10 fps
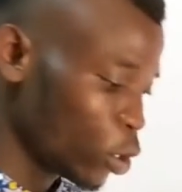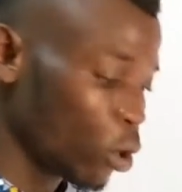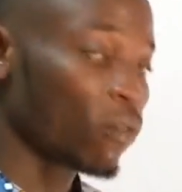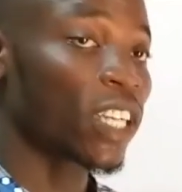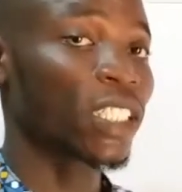to the
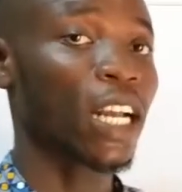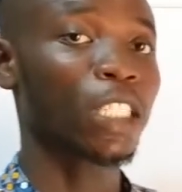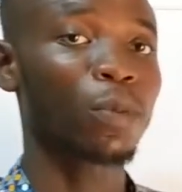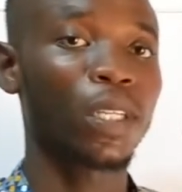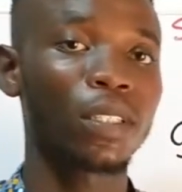conversion
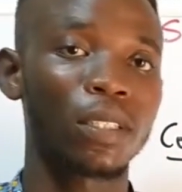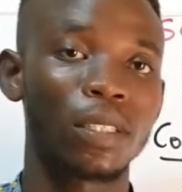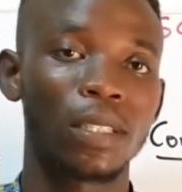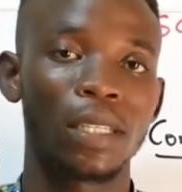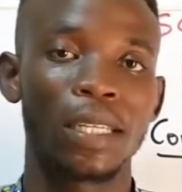aspect,
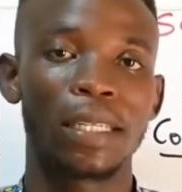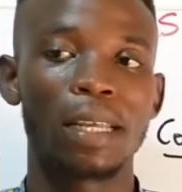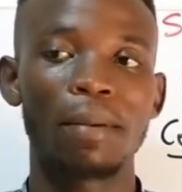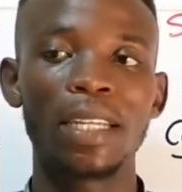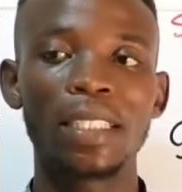
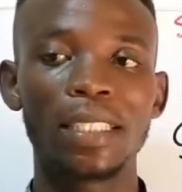there are many